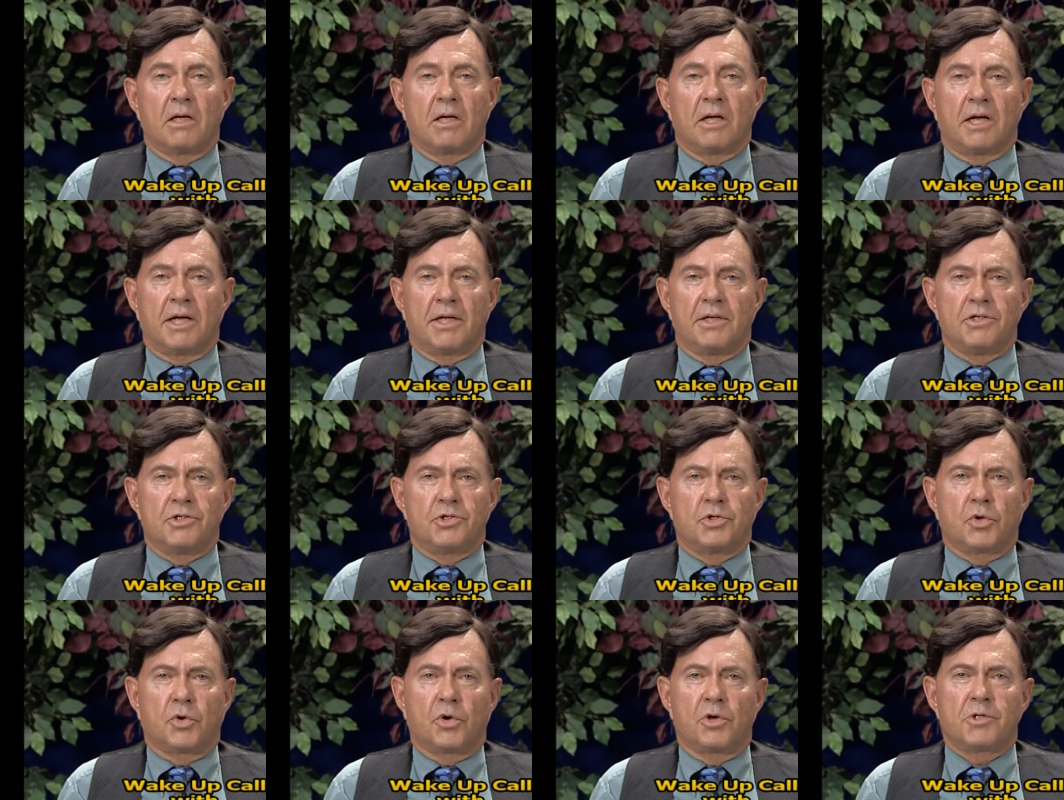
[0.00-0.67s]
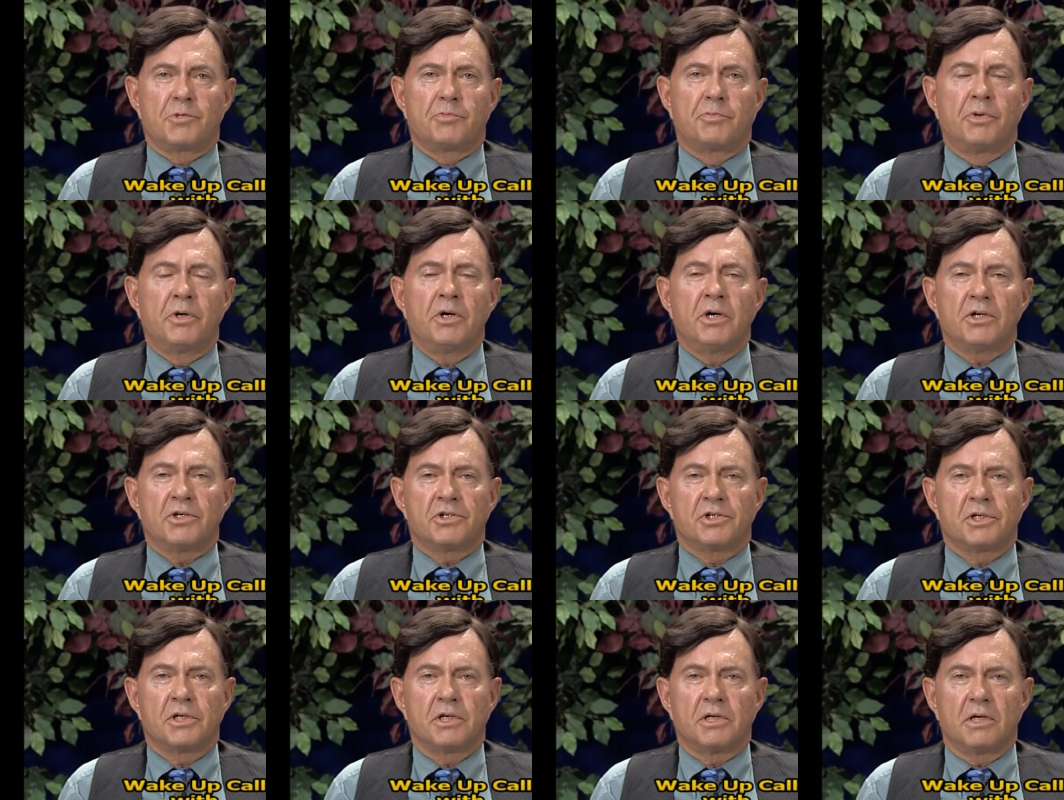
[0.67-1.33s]
and George
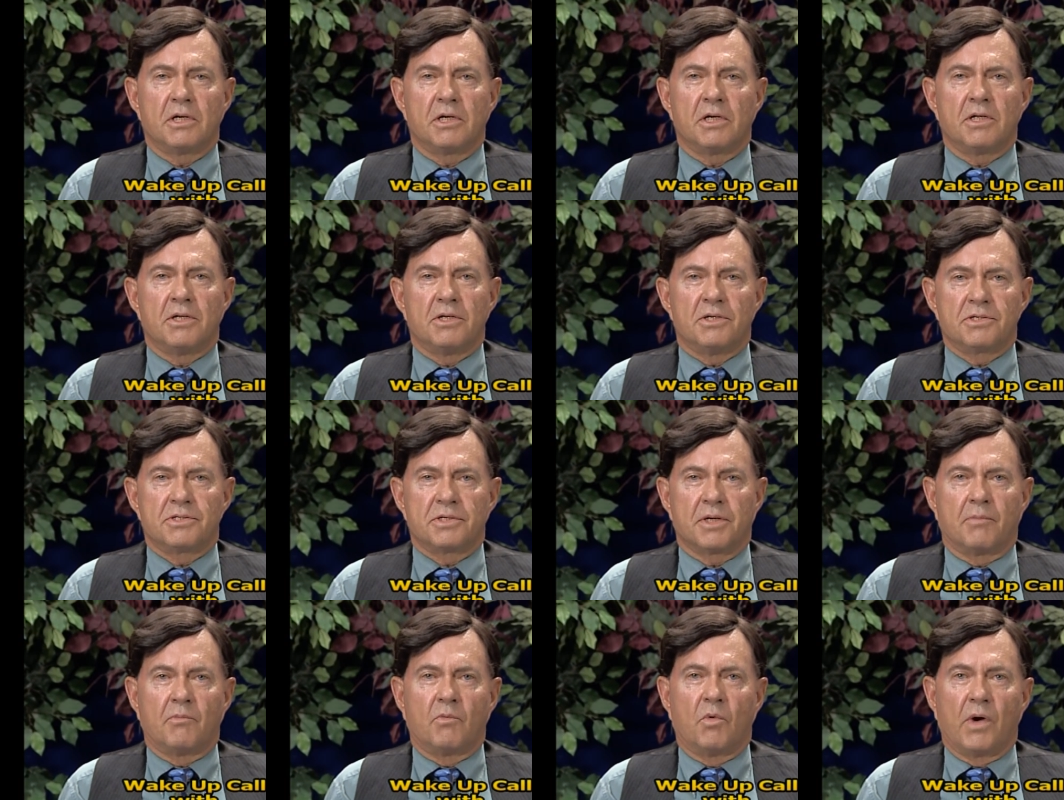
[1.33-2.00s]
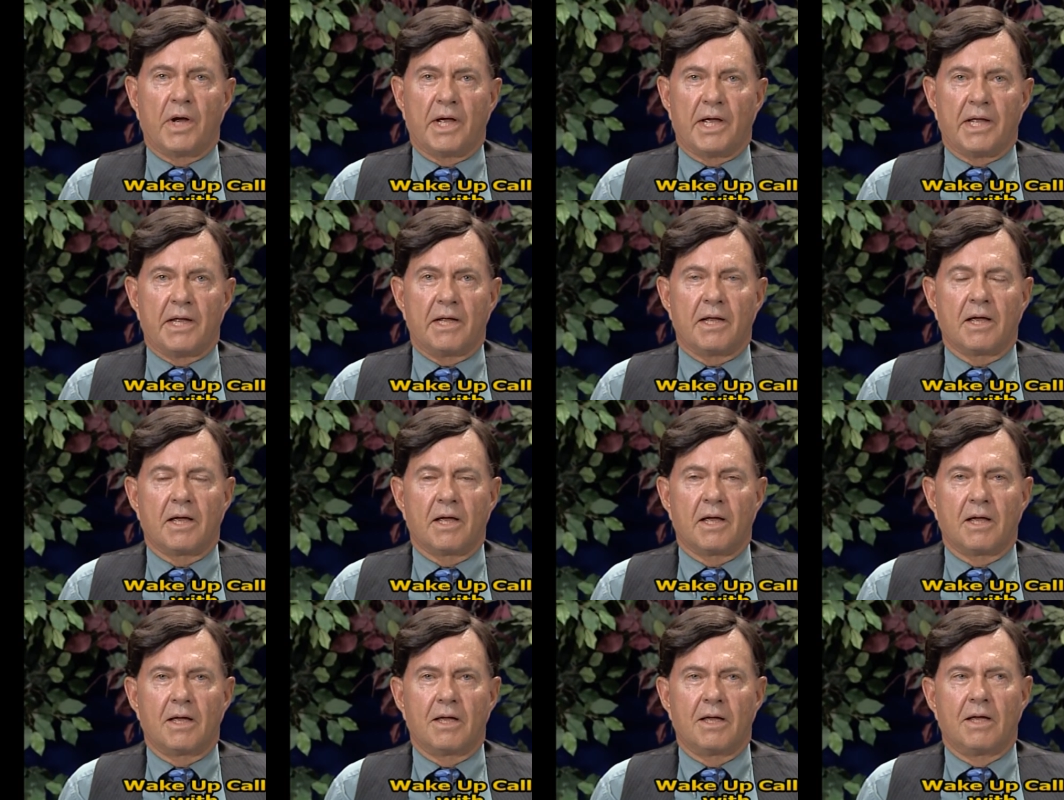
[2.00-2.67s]
Bush in some way.
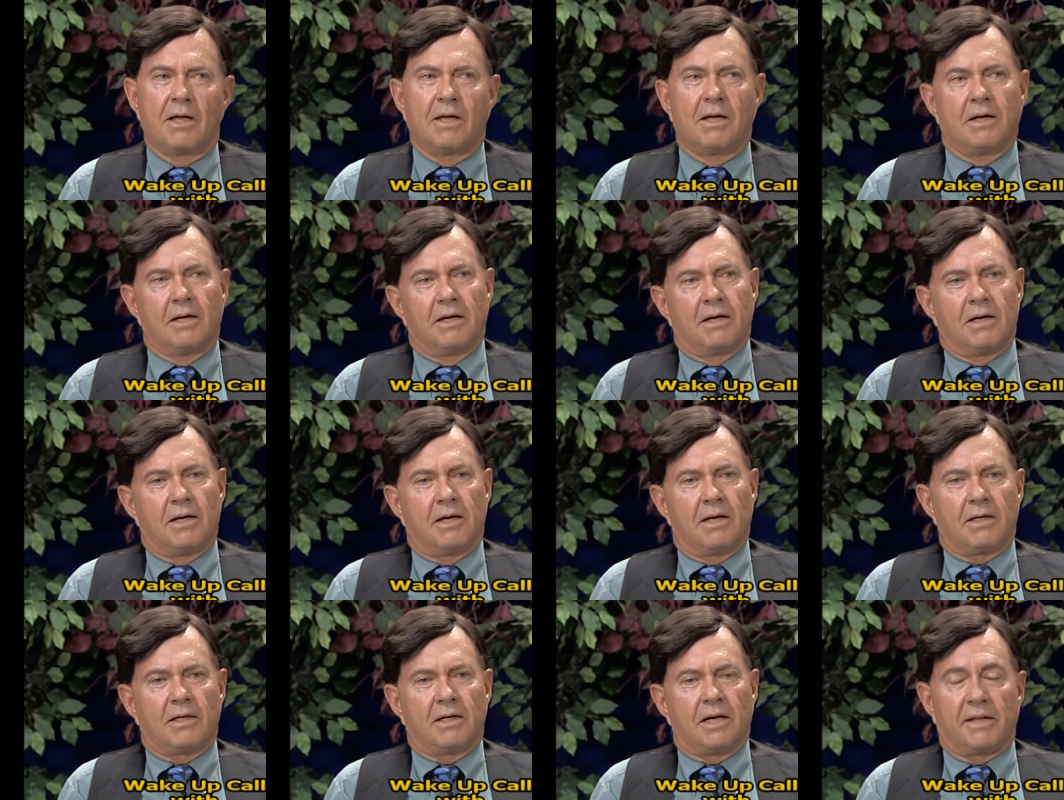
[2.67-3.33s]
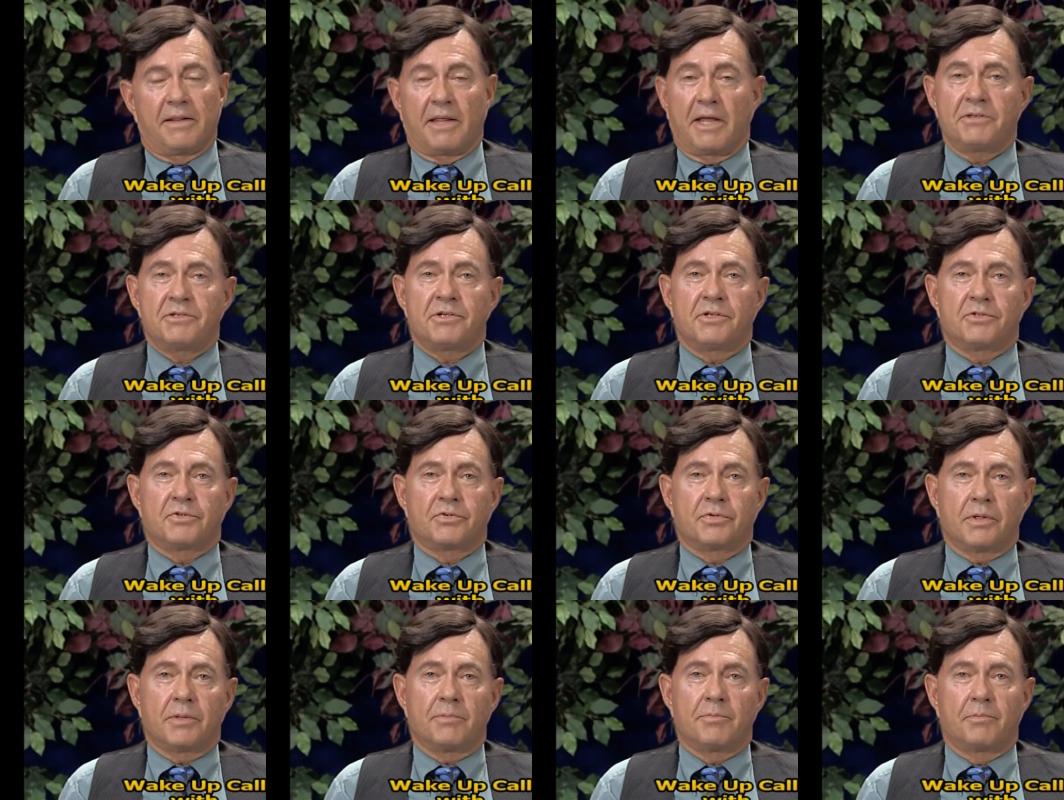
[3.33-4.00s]
Now that's a
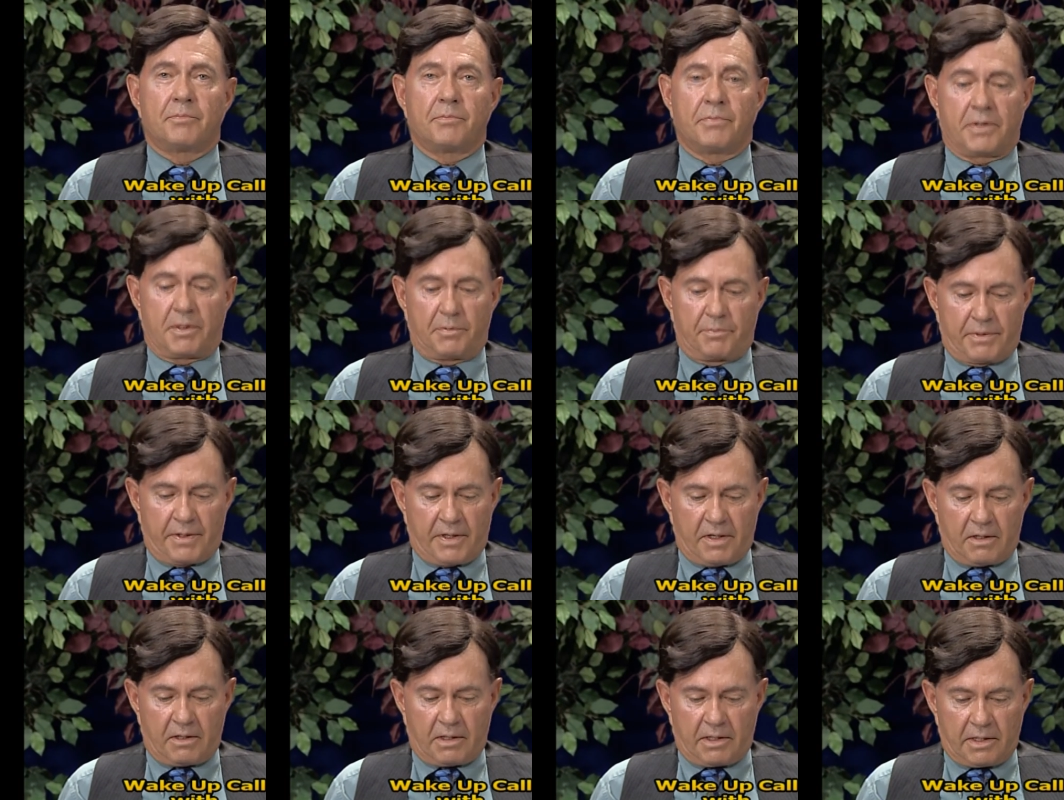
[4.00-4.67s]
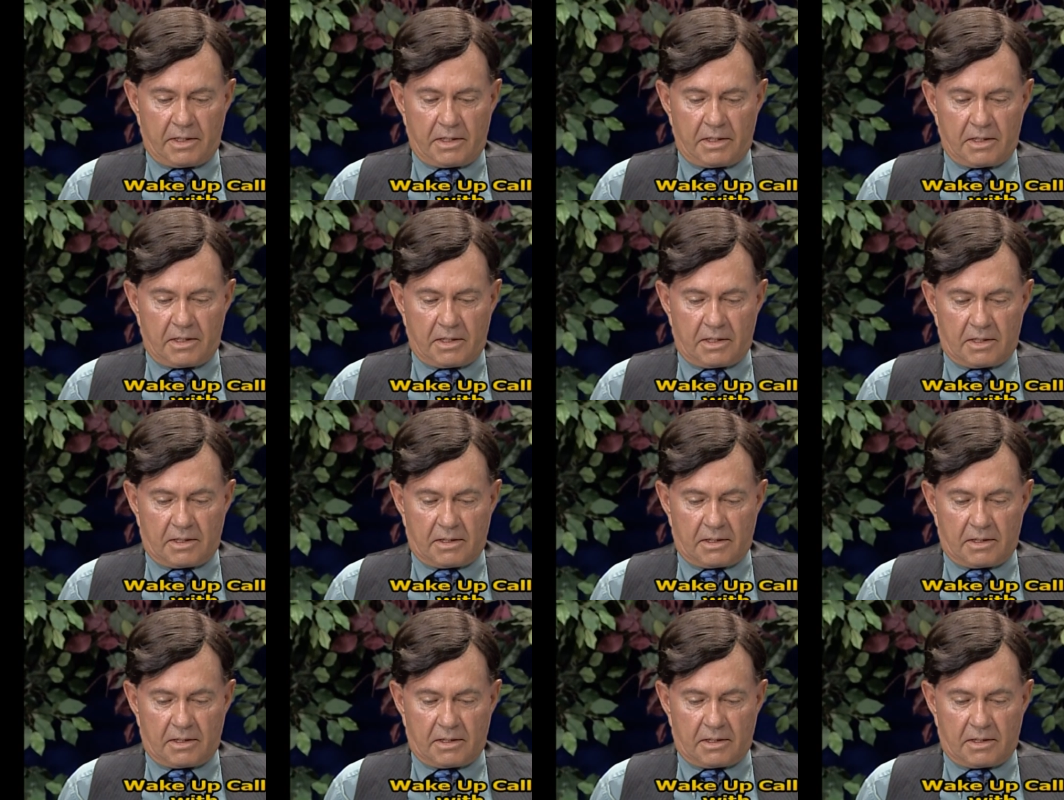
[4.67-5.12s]
trip, but apparently